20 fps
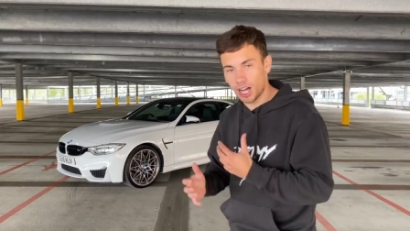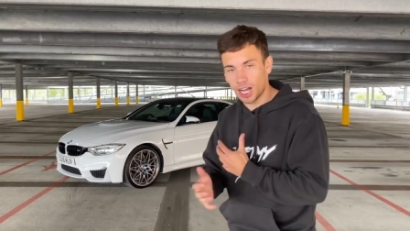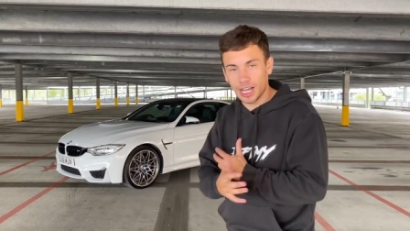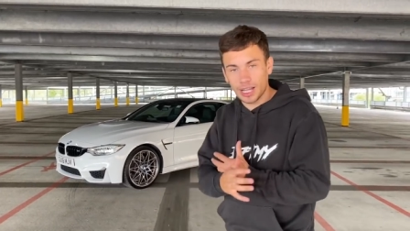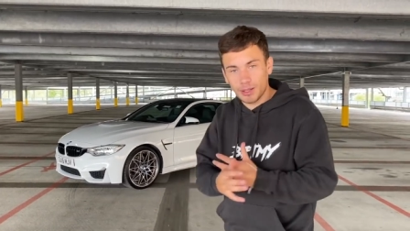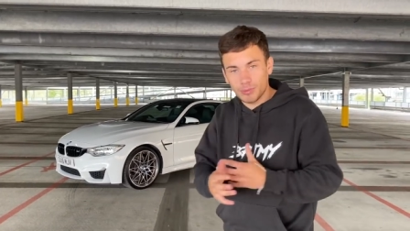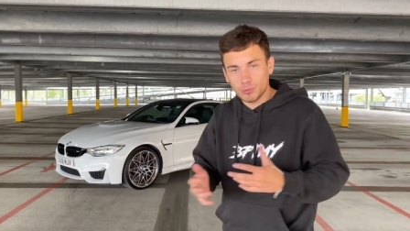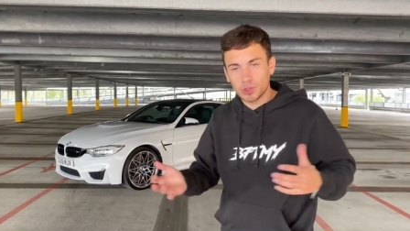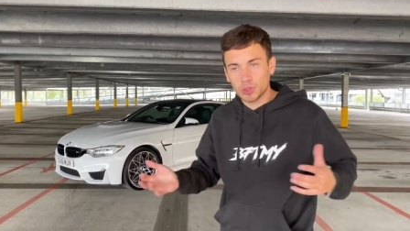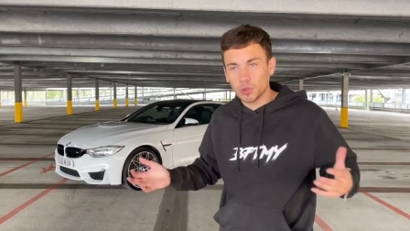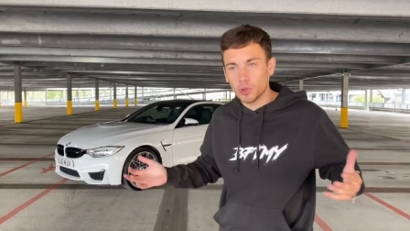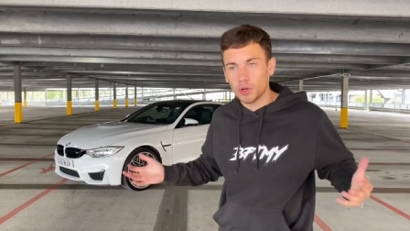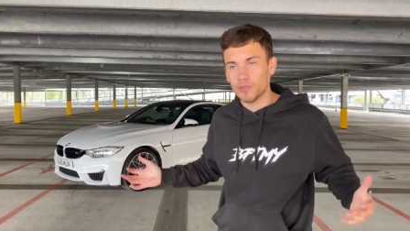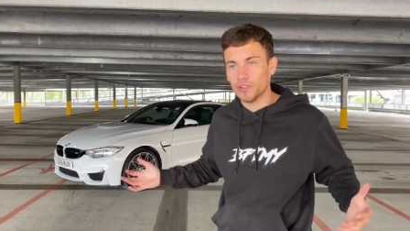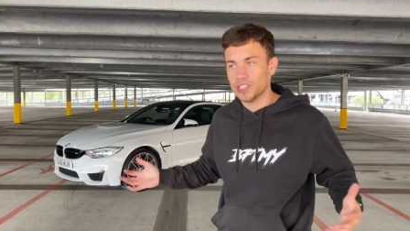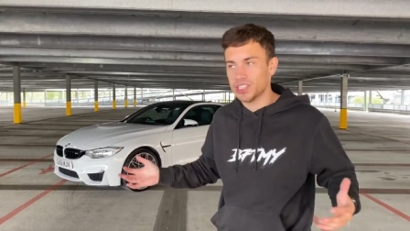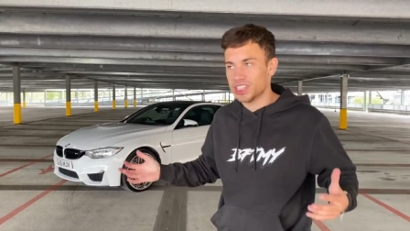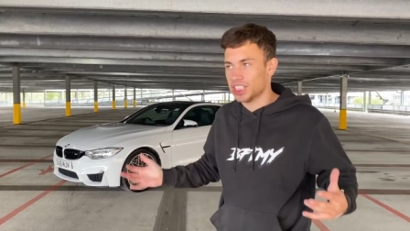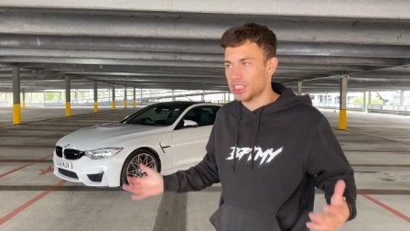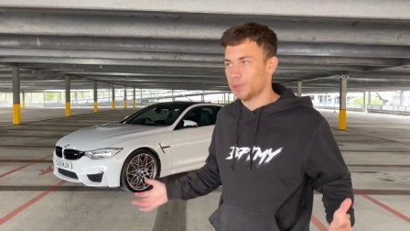I am sort of
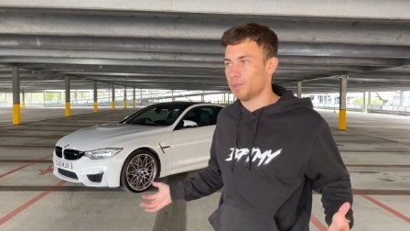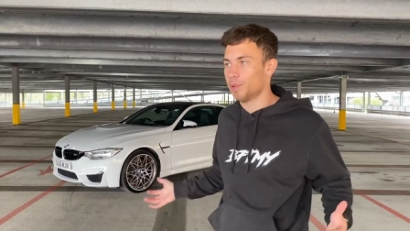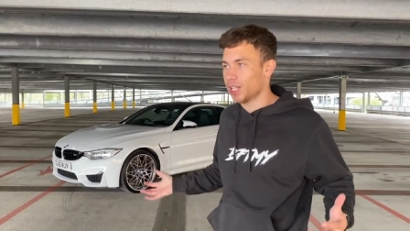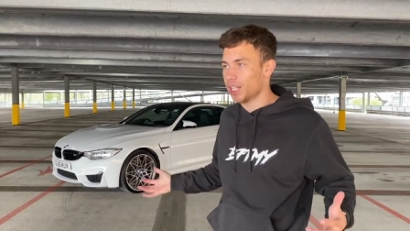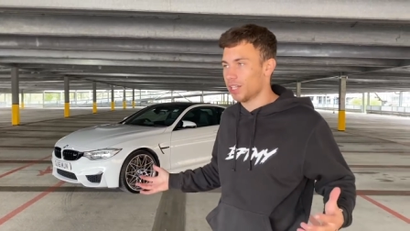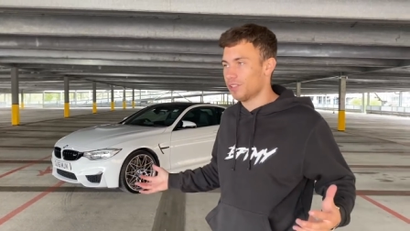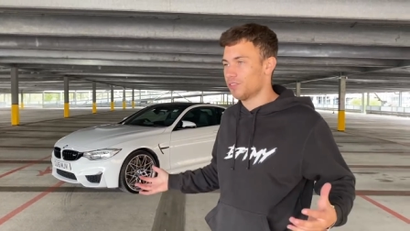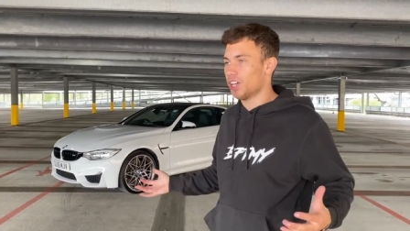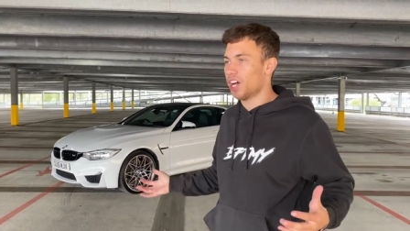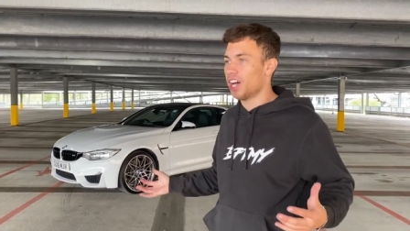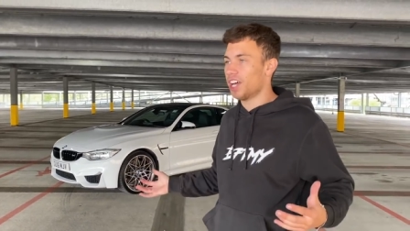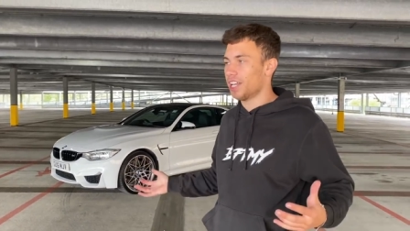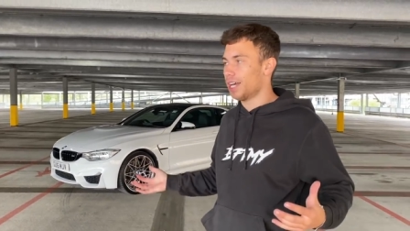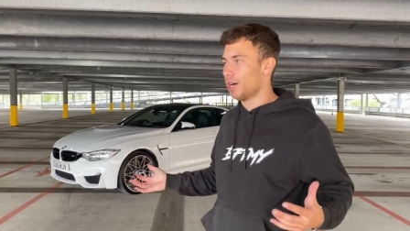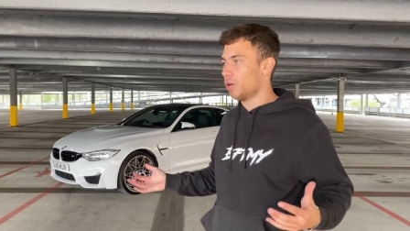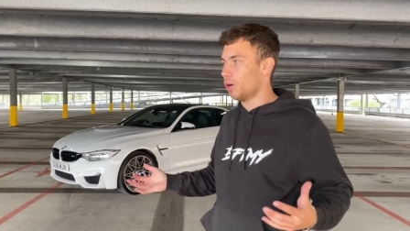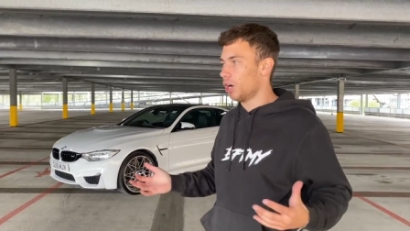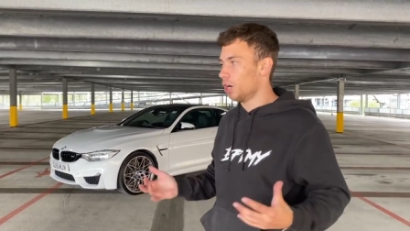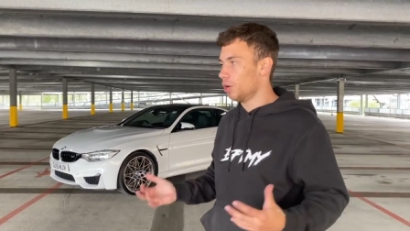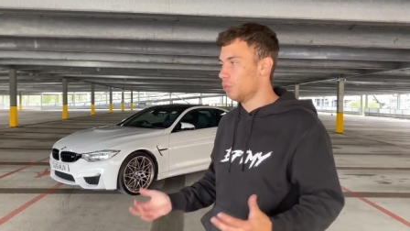in disbelief that I
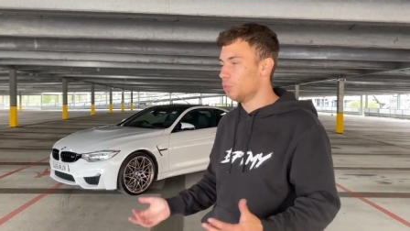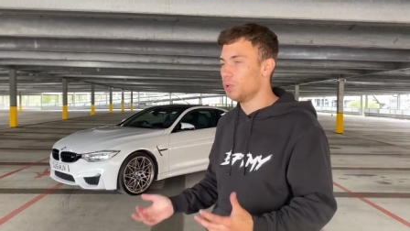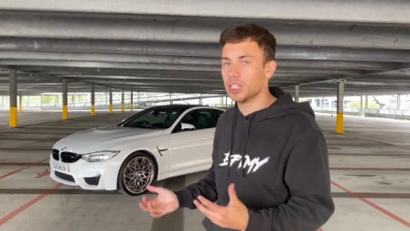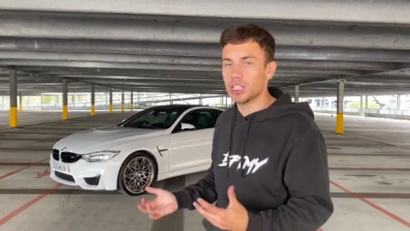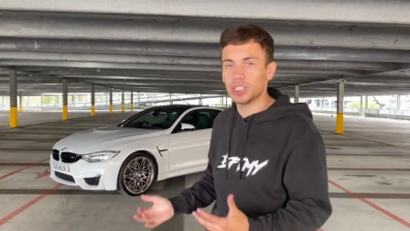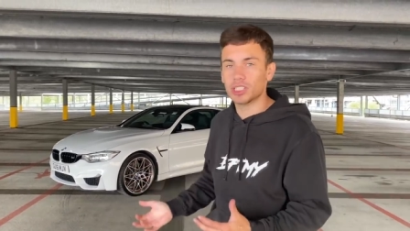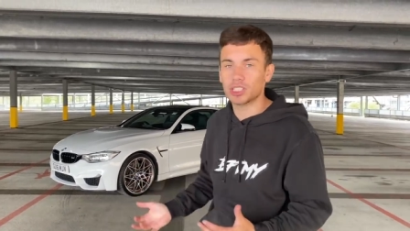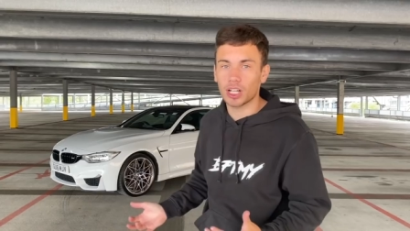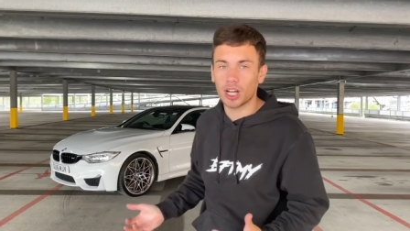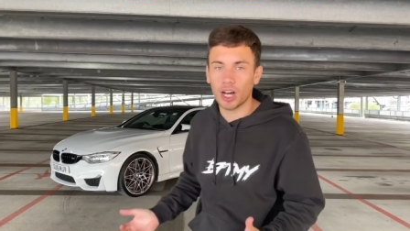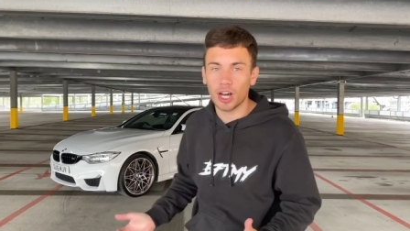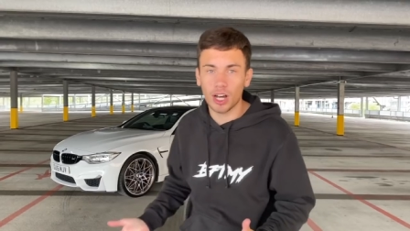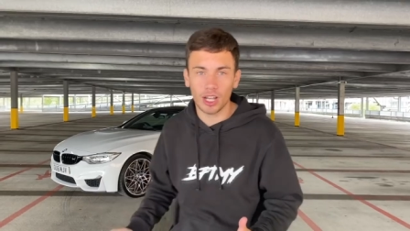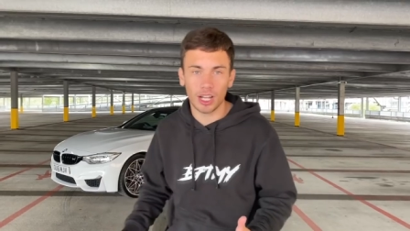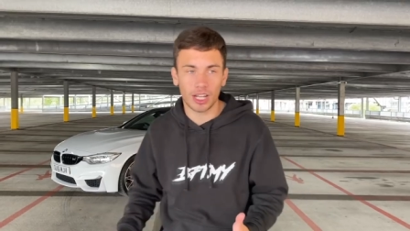now own this car.